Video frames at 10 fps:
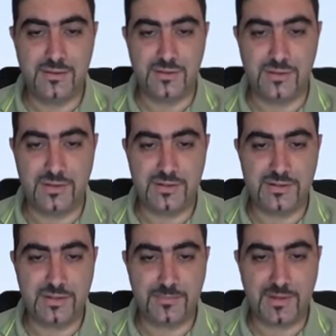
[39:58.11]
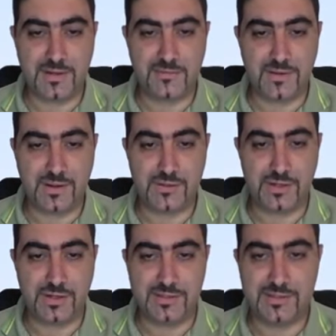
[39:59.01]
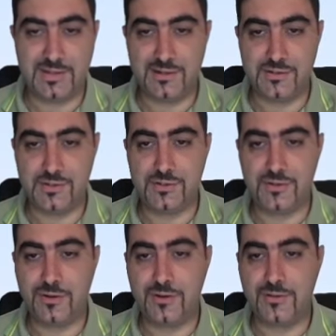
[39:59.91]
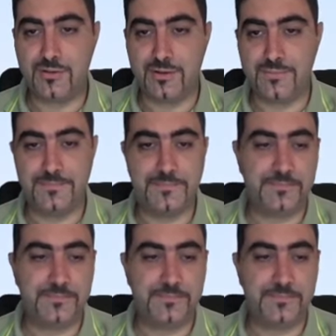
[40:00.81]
So there is some manufacturing intelligence going on there.